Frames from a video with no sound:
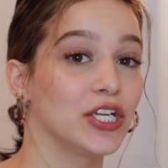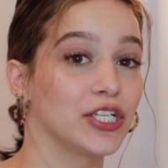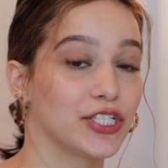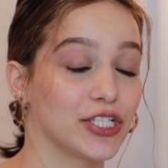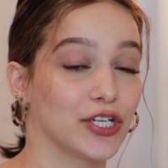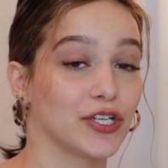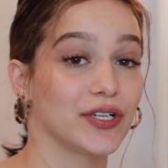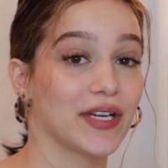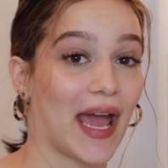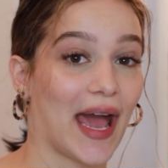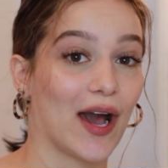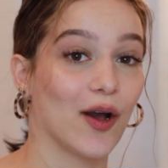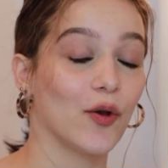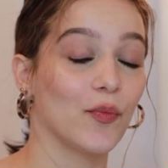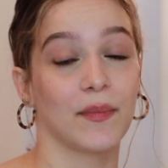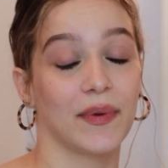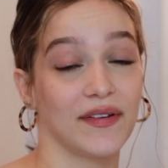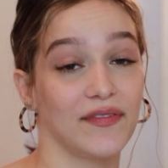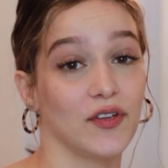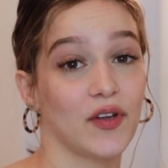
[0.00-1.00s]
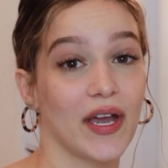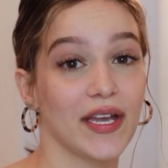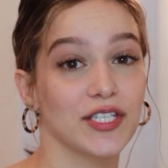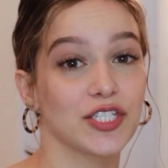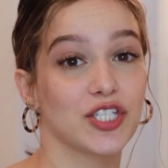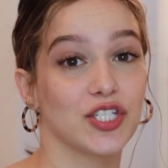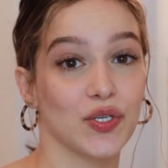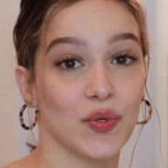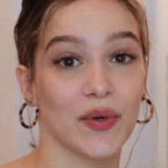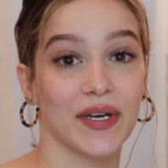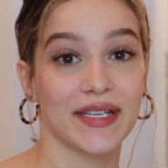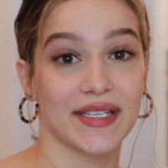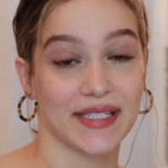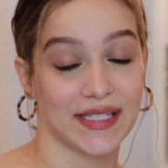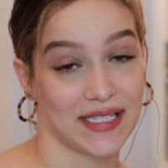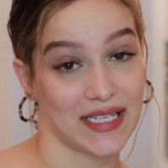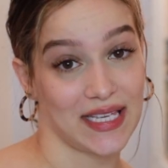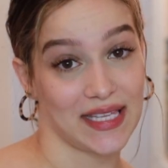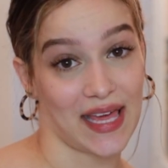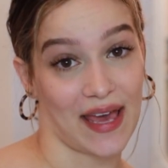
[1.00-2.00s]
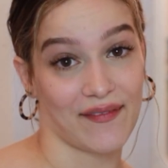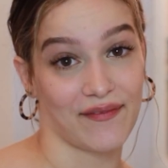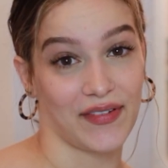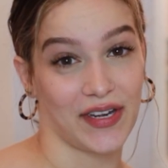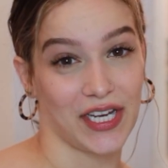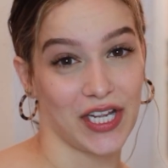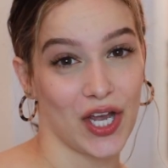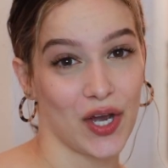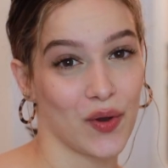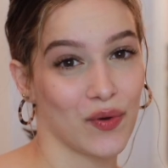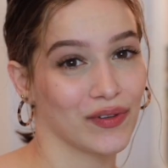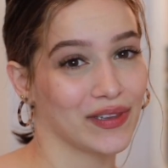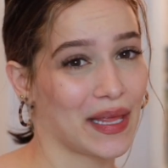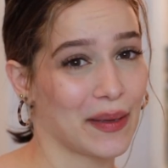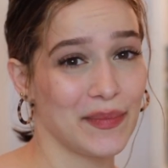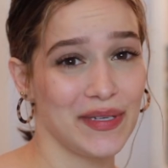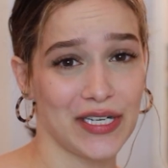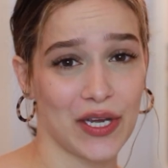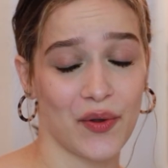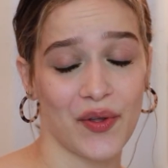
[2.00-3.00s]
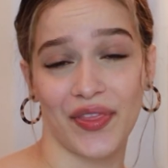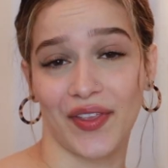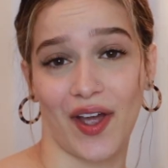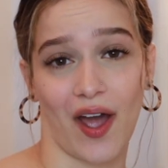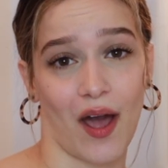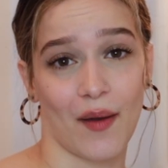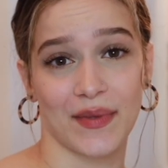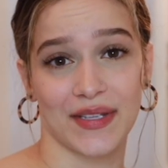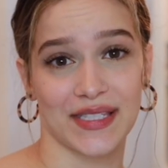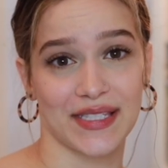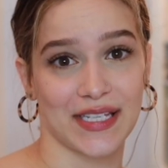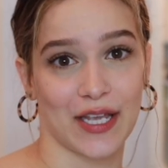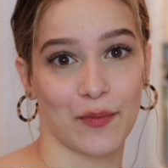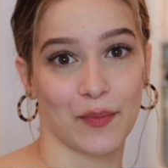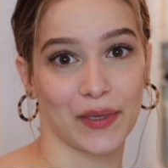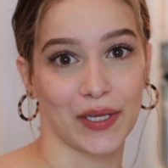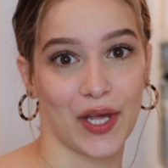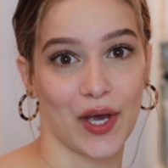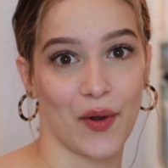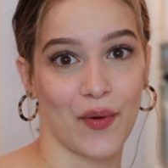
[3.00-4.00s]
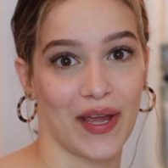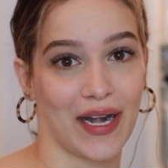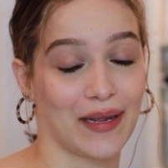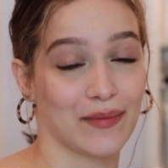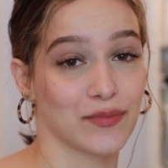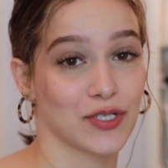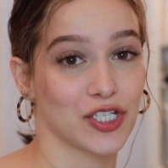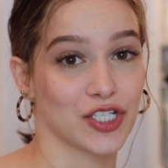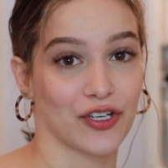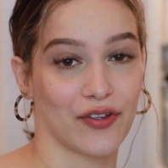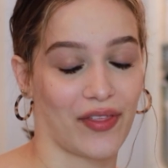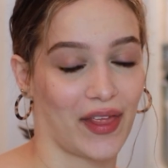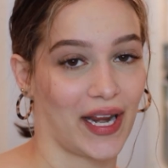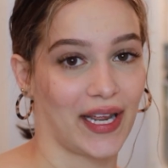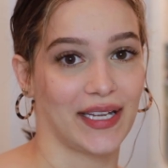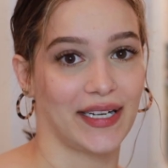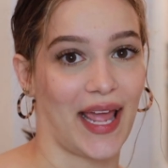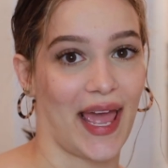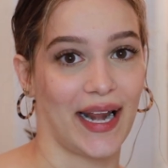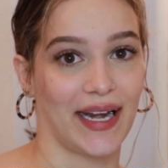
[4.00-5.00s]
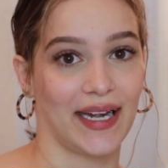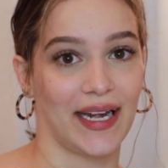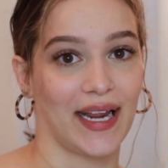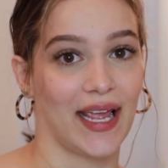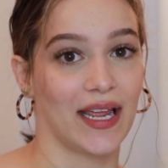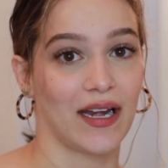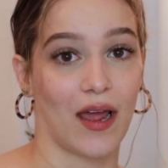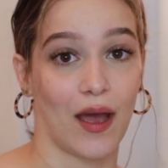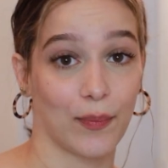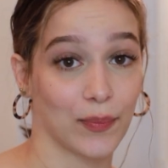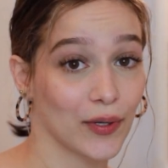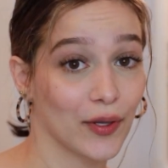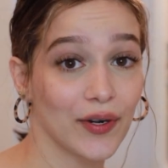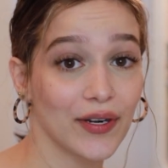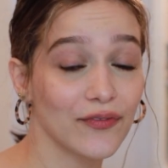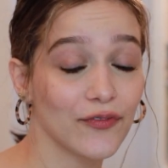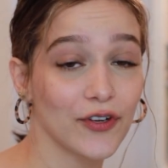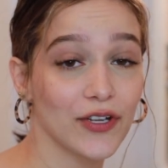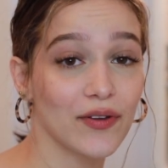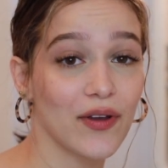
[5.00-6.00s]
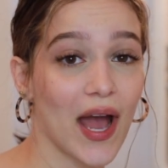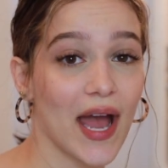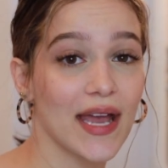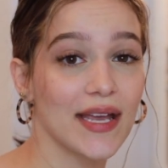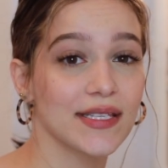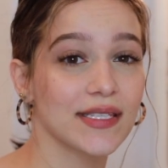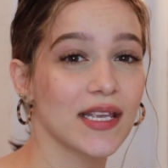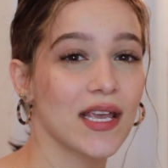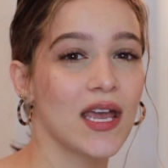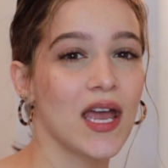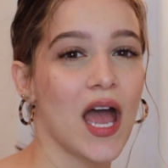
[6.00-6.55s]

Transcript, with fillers: turned out. But if you guys do want to see that video, let me know in the comments down below and I'm sure that I could edit it and upload it for you guys.